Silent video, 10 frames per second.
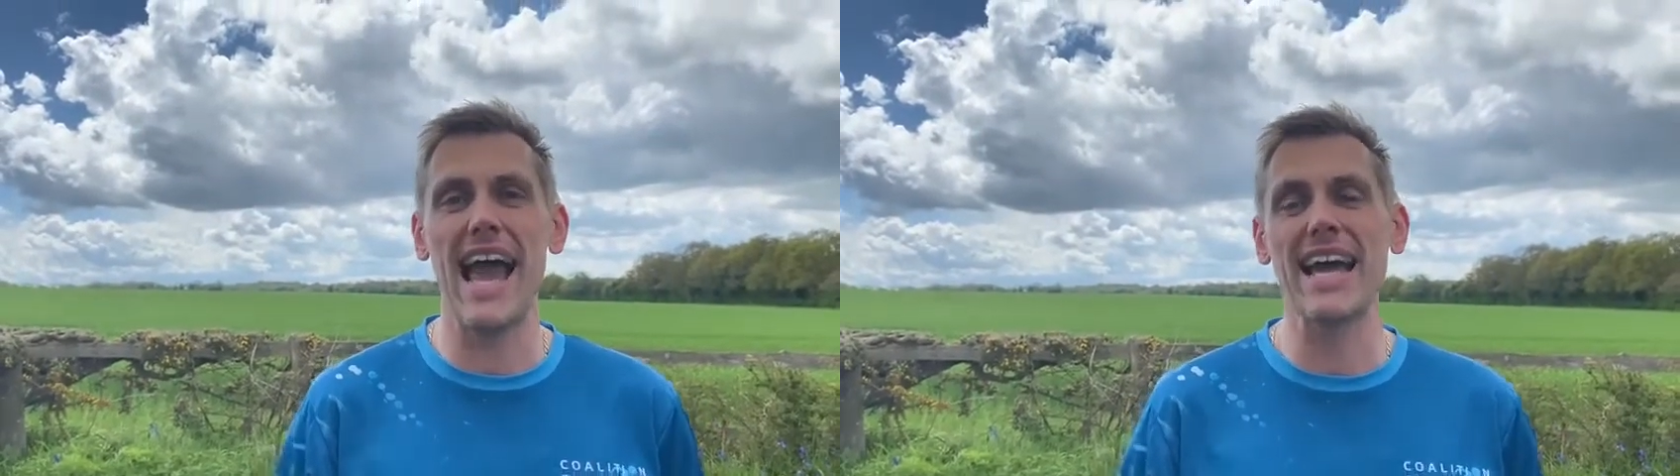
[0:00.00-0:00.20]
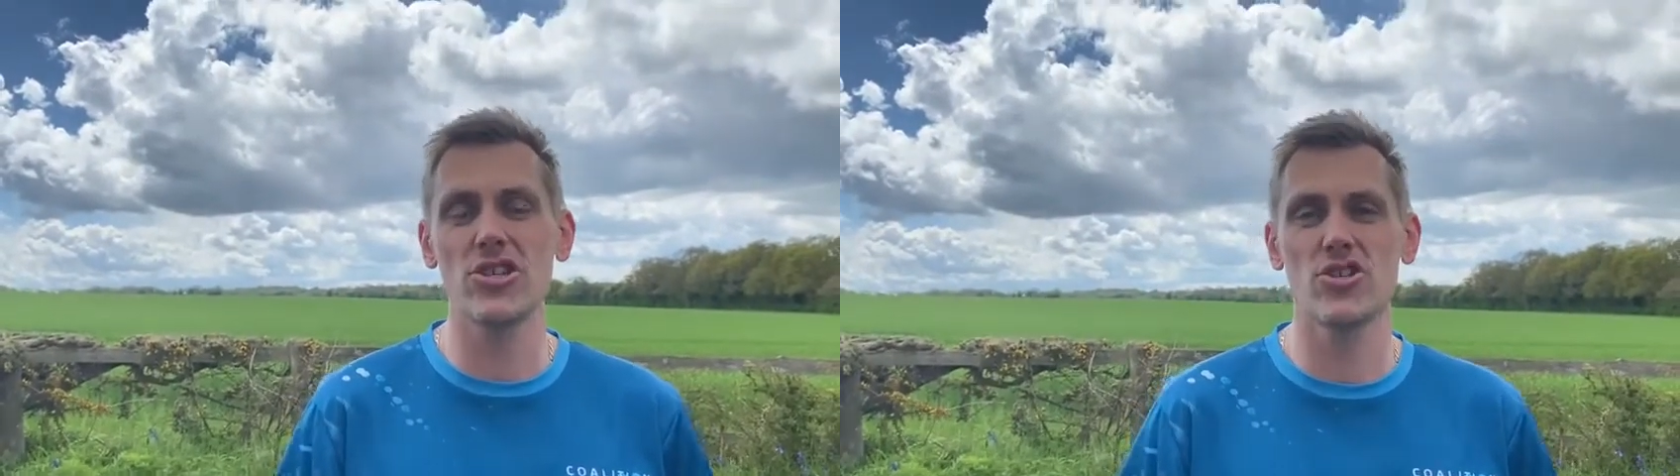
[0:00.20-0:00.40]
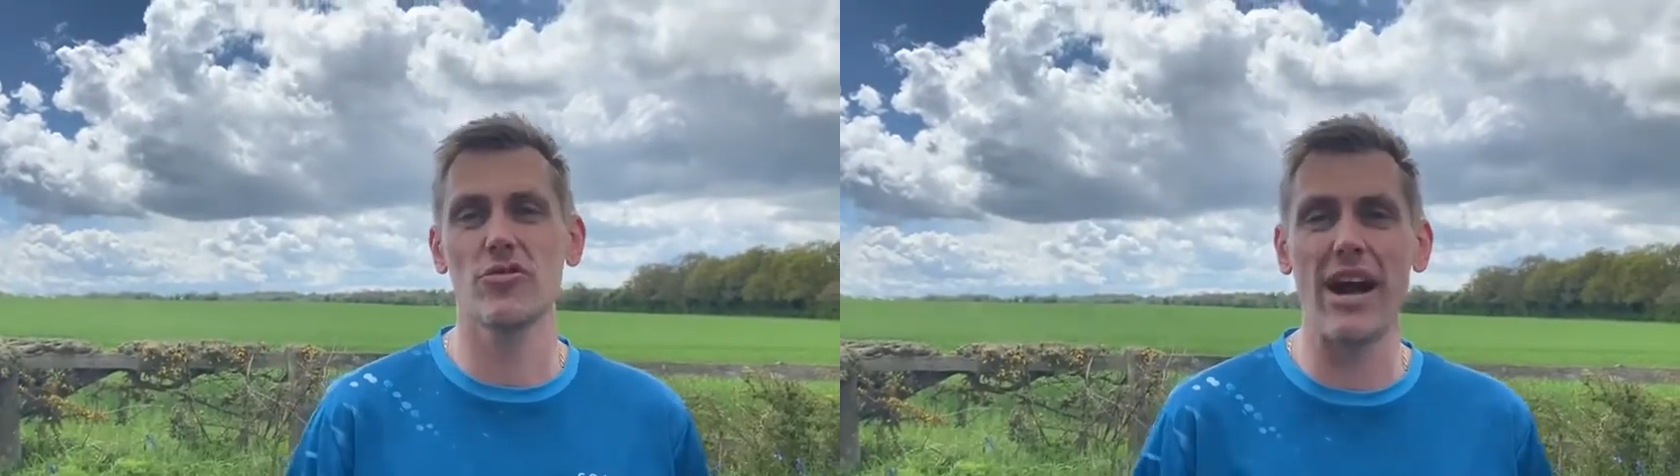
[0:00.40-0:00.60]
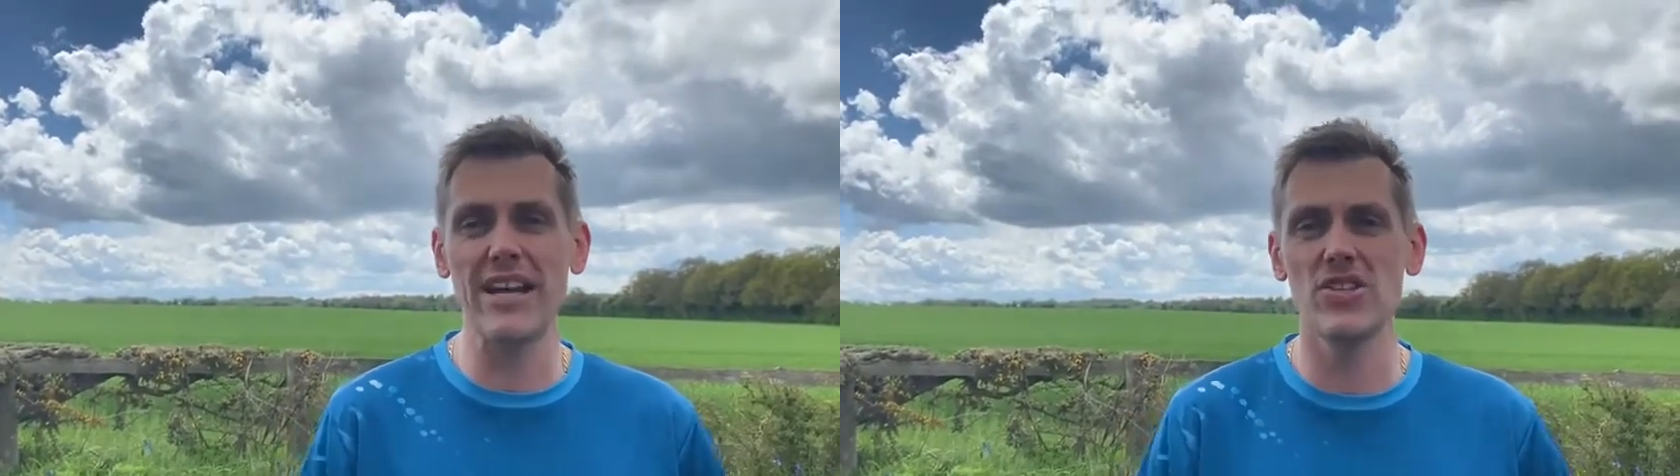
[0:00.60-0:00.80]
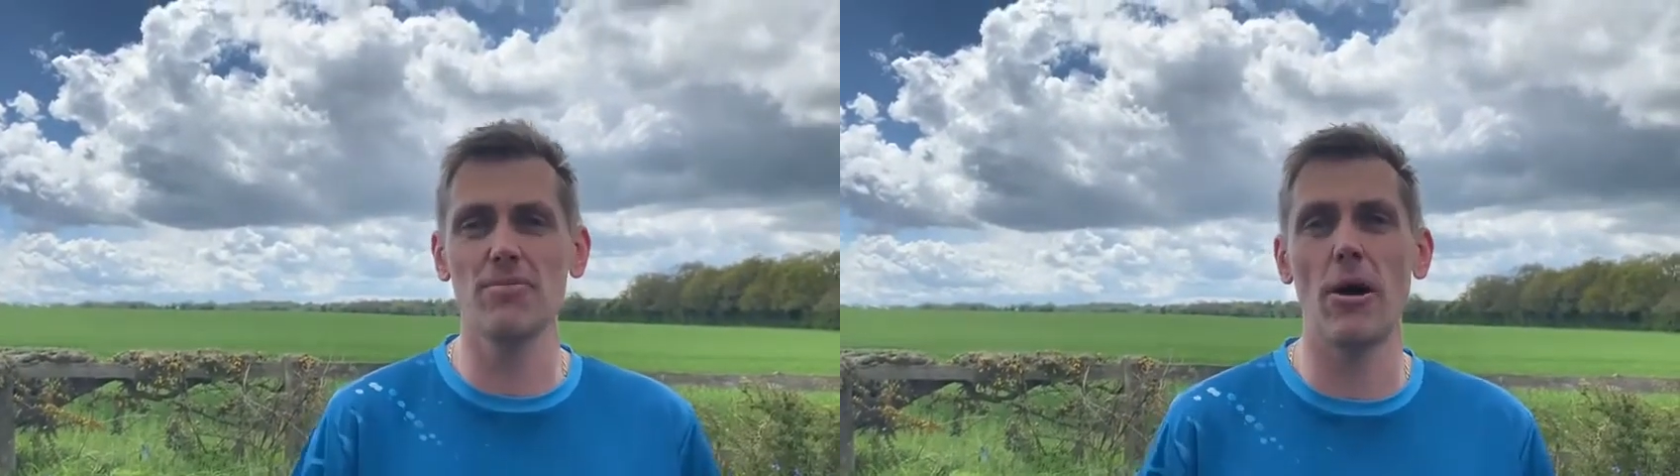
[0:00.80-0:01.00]
extra
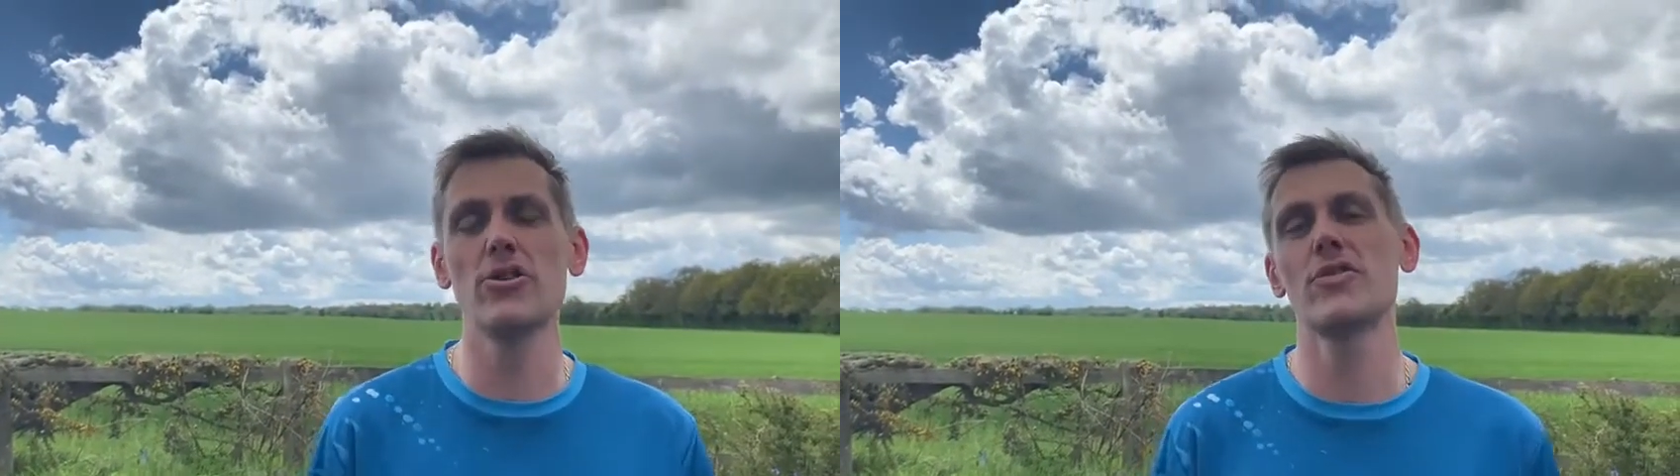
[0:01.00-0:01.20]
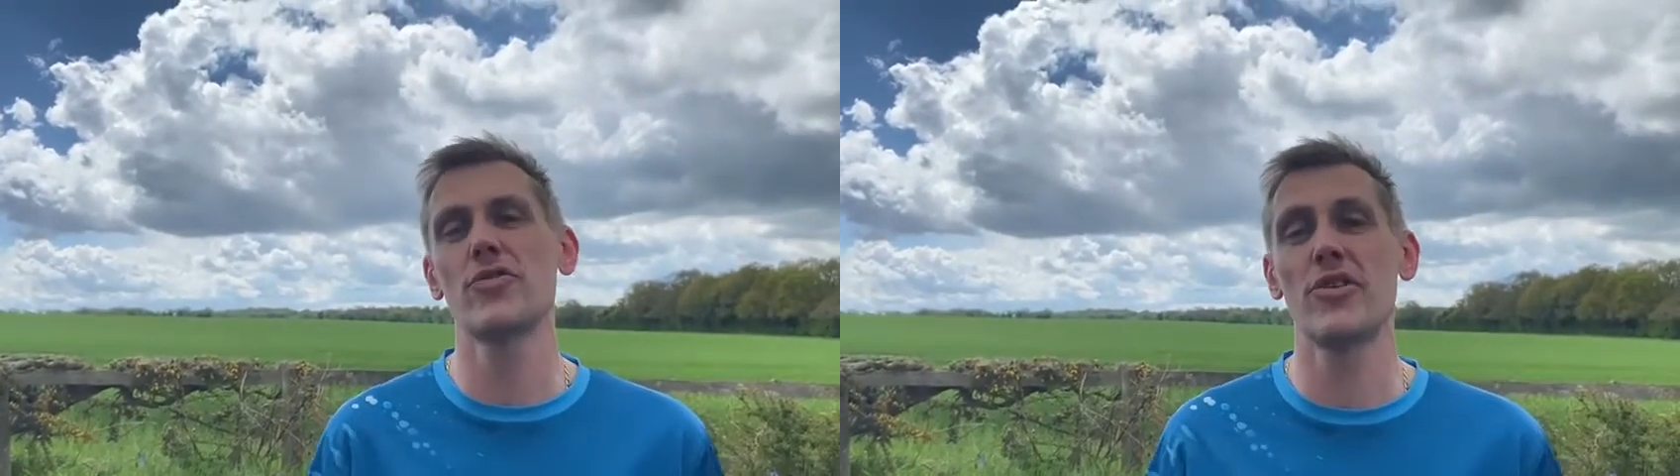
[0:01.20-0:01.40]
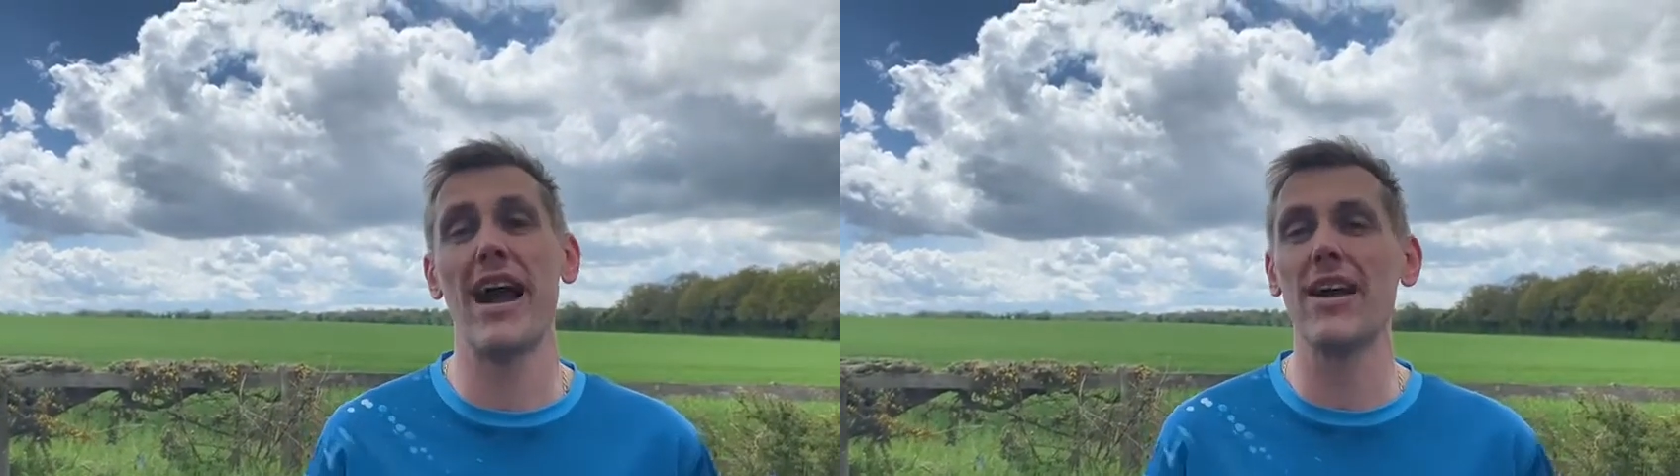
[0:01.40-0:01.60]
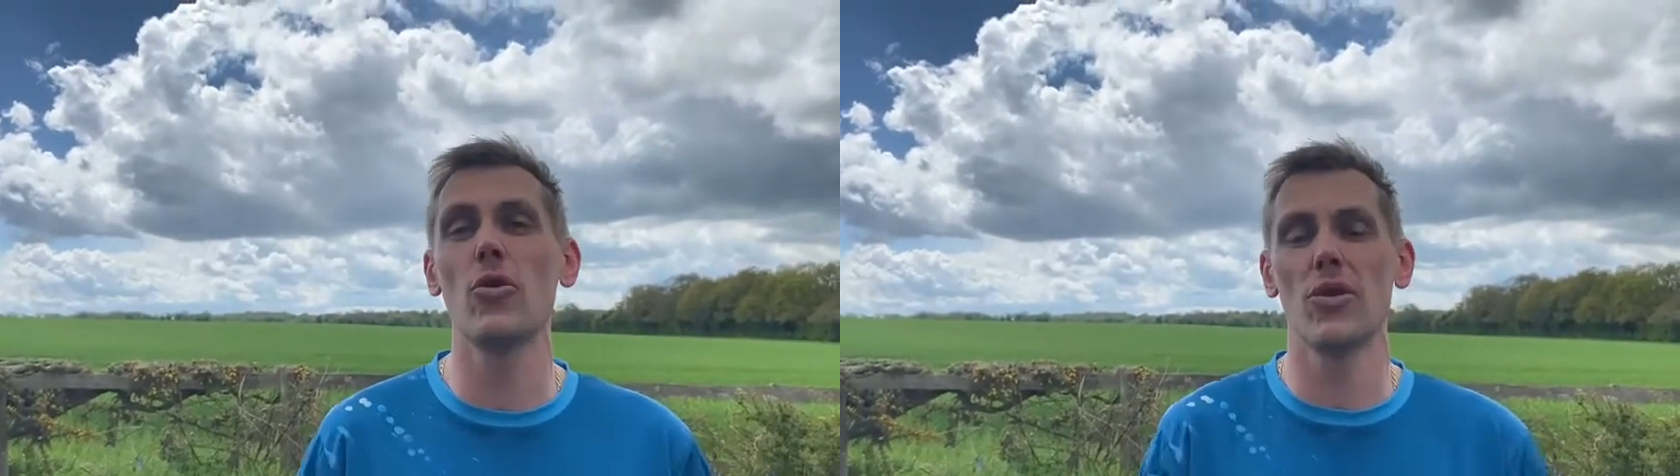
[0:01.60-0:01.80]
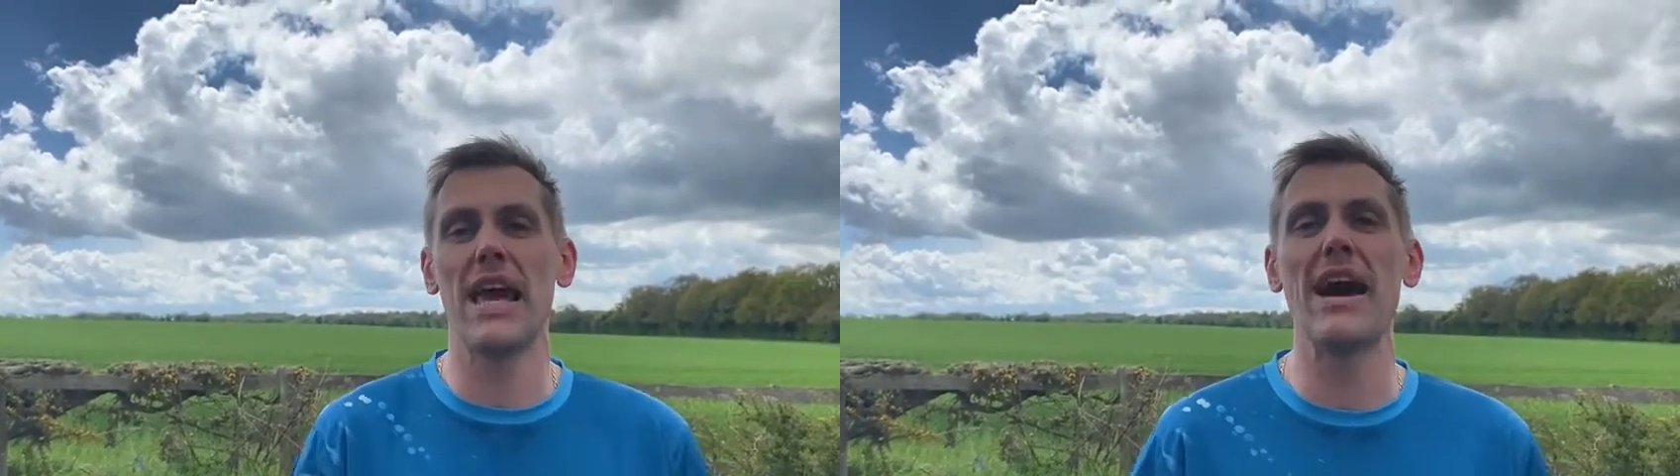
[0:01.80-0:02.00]
range of motion for your
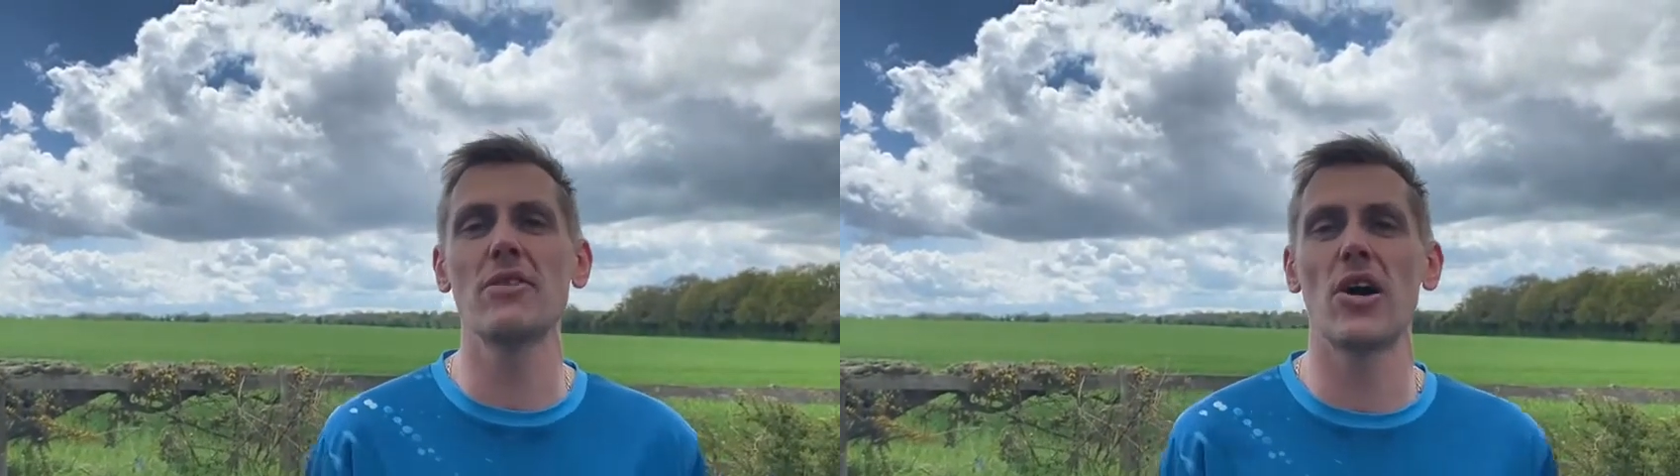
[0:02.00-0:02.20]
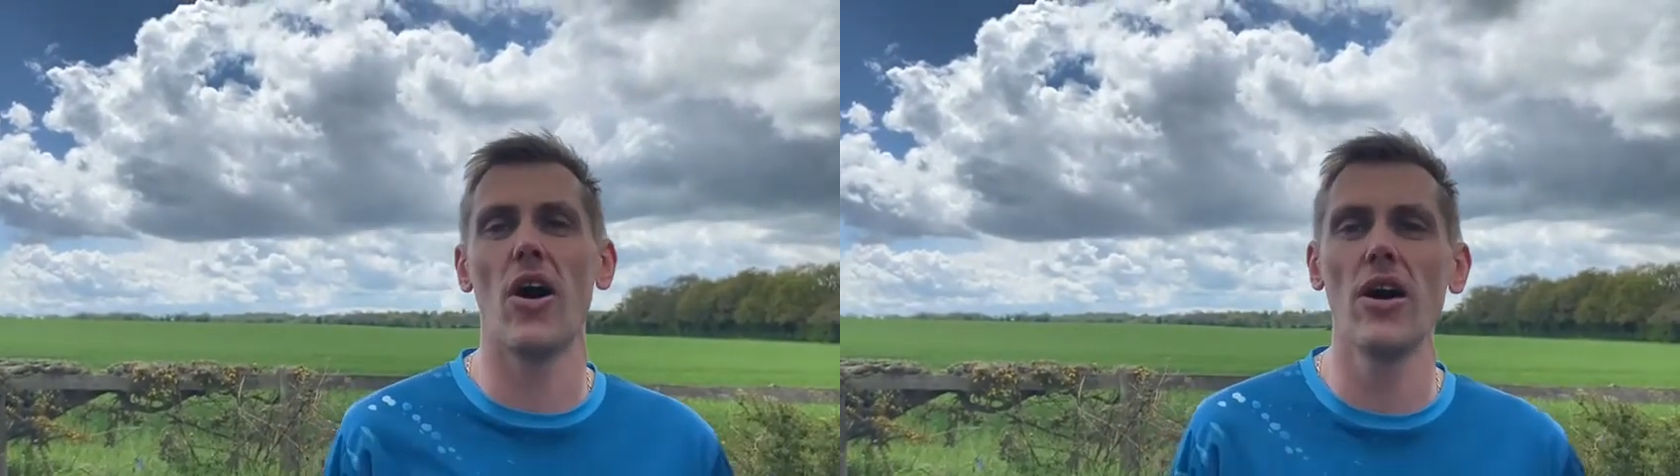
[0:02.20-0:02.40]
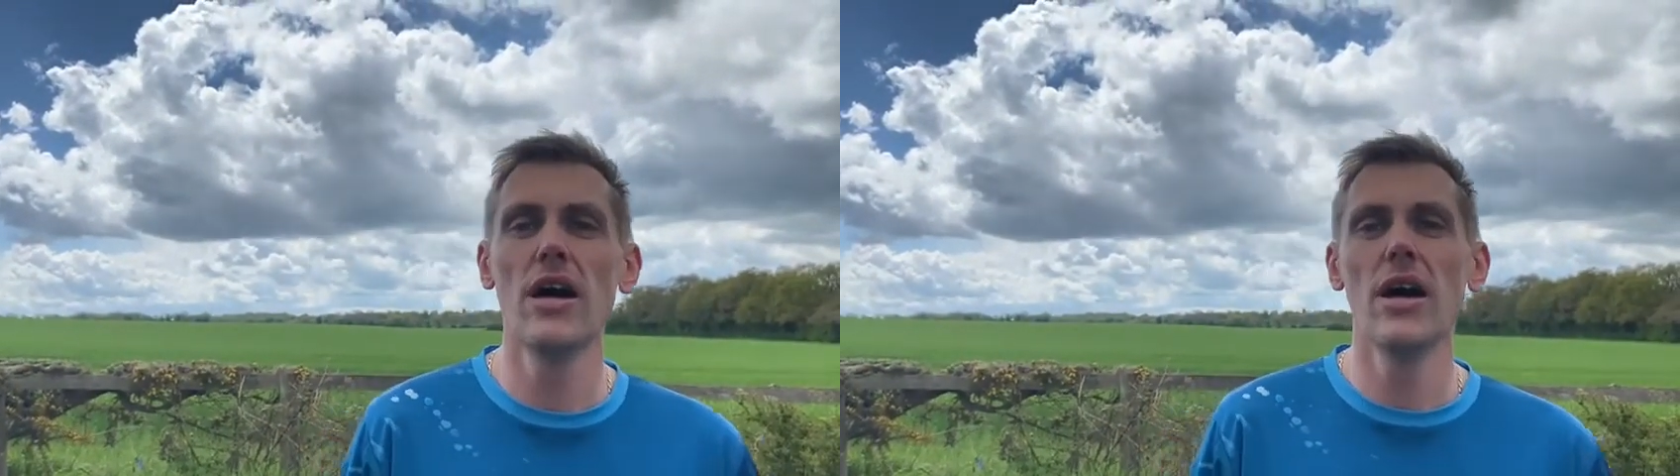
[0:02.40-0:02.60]
ankle that you haven't got